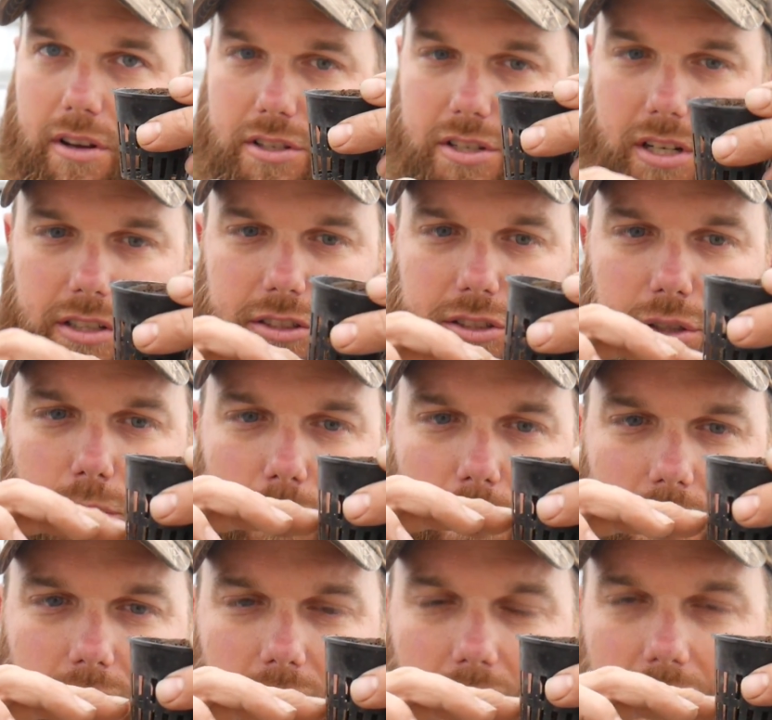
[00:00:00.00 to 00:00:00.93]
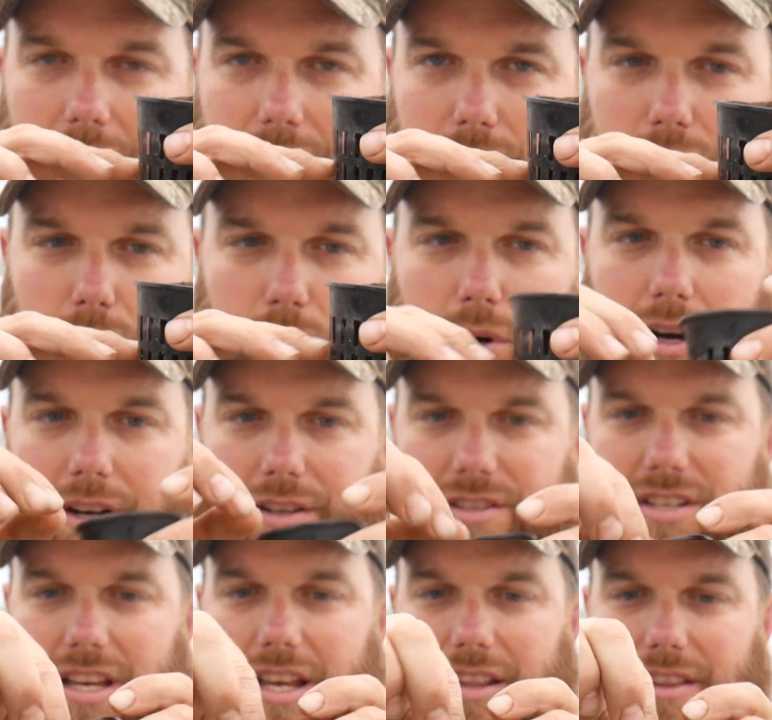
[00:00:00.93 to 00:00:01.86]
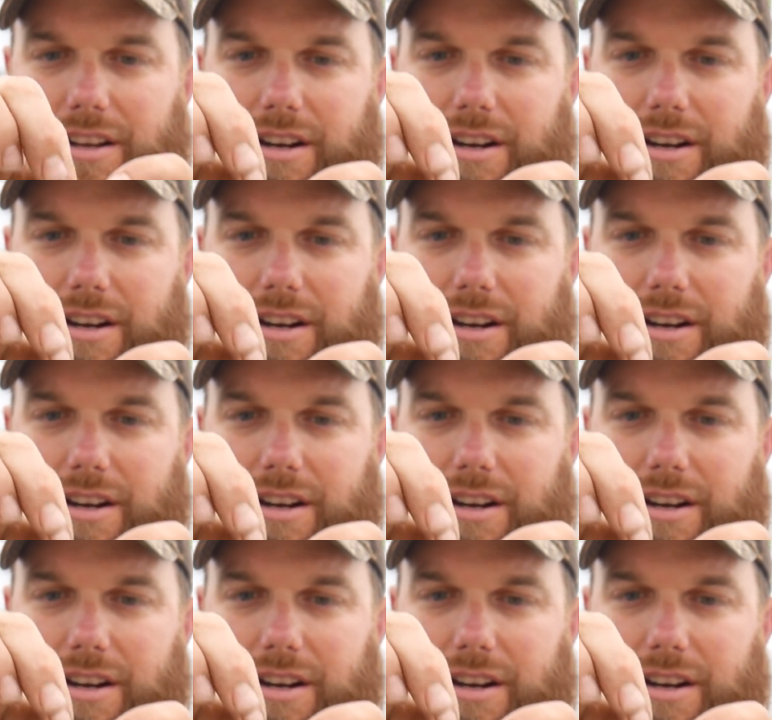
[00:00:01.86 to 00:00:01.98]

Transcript: adjust your water level to where it's sitting